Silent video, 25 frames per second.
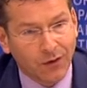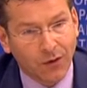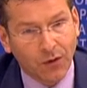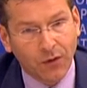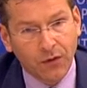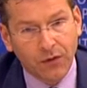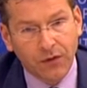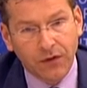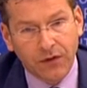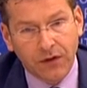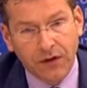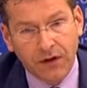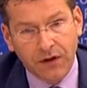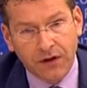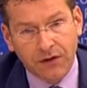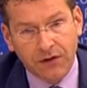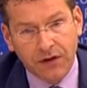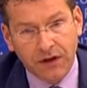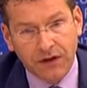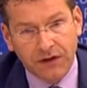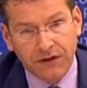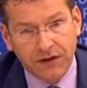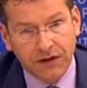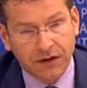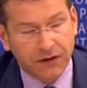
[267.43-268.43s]
on the
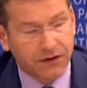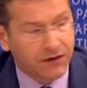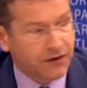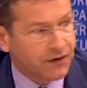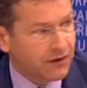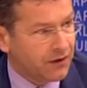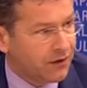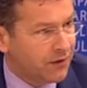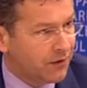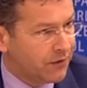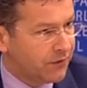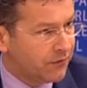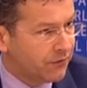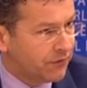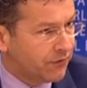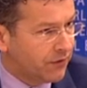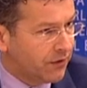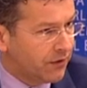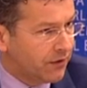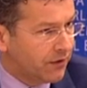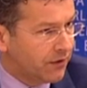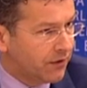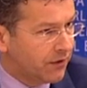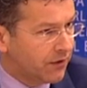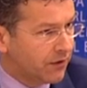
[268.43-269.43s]
criteria of
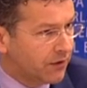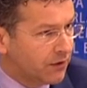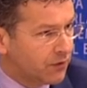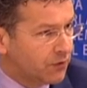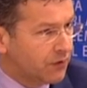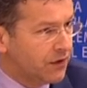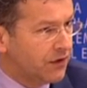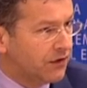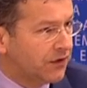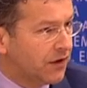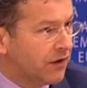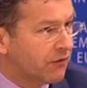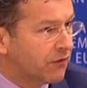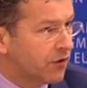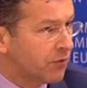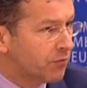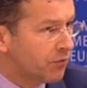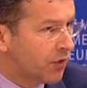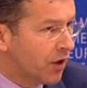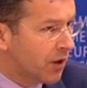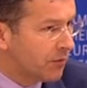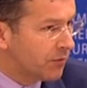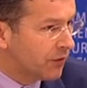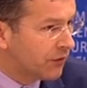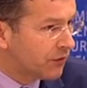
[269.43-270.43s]
Greece having a
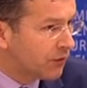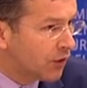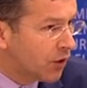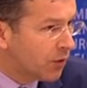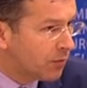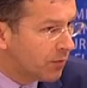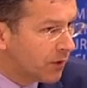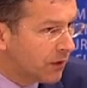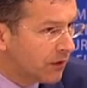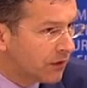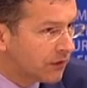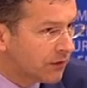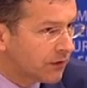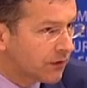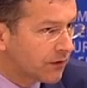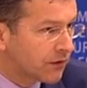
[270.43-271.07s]
primary surplus,